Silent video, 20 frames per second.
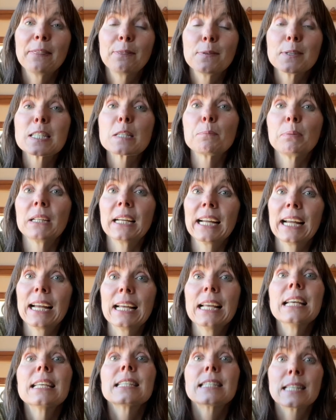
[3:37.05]
this plant
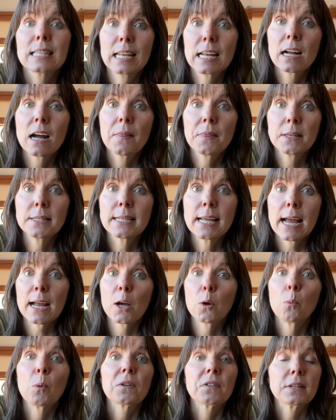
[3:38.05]
sitting on the
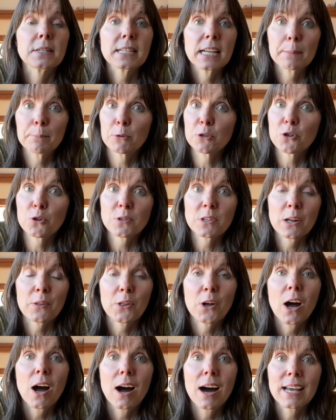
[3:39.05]
deck where the temperatures are the
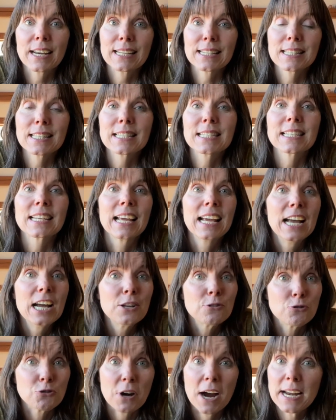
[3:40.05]
hottest,
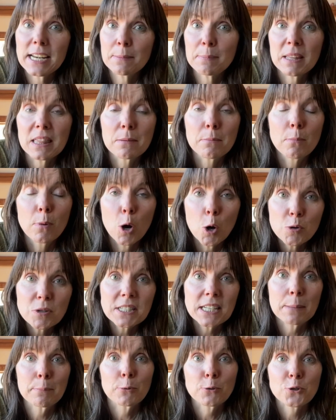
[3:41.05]
trying to be the most
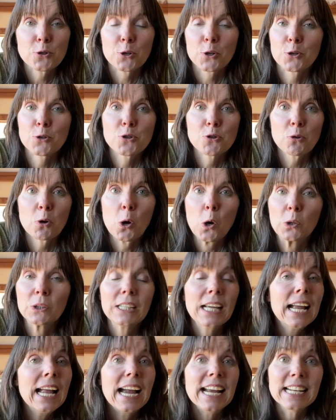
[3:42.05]
temperature controlled,
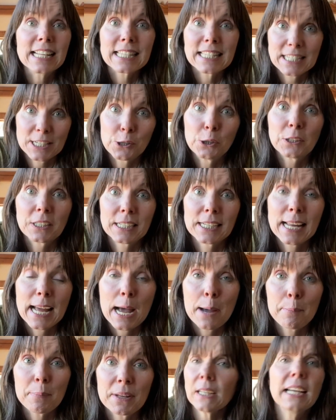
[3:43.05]
and it still didn't
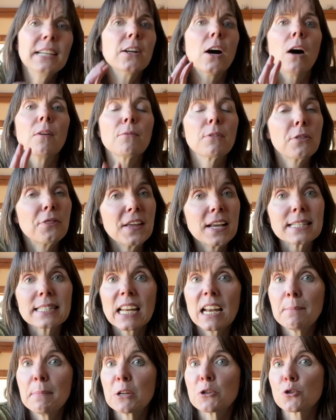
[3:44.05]
happen. And the things that
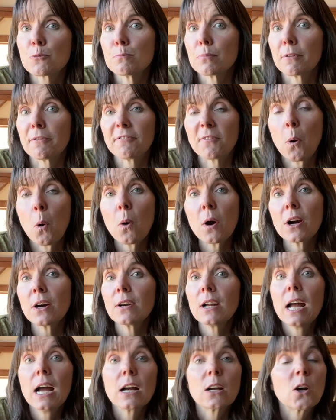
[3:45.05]
I mentioned
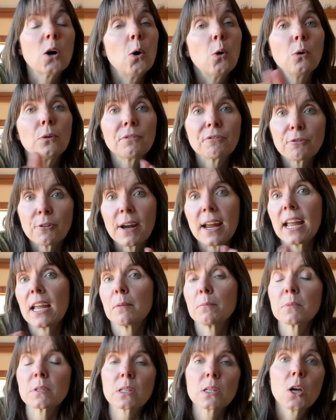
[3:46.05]
before, cold
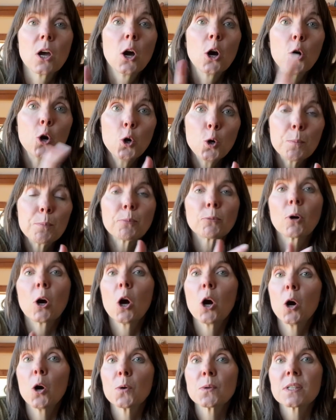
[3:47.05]
frames, hoop
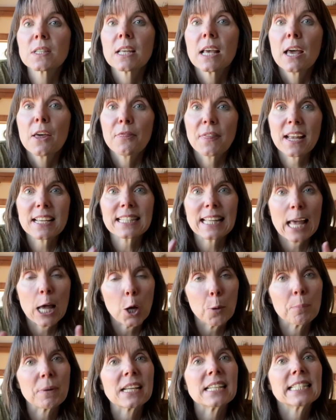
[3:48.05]
rows, things that
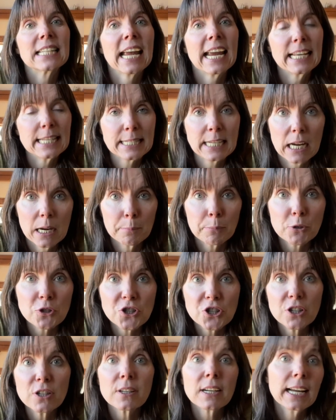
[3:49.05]
help contain
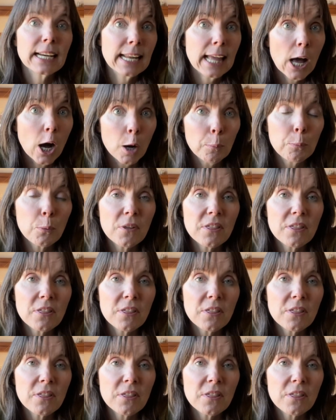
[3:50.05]
temperature can help with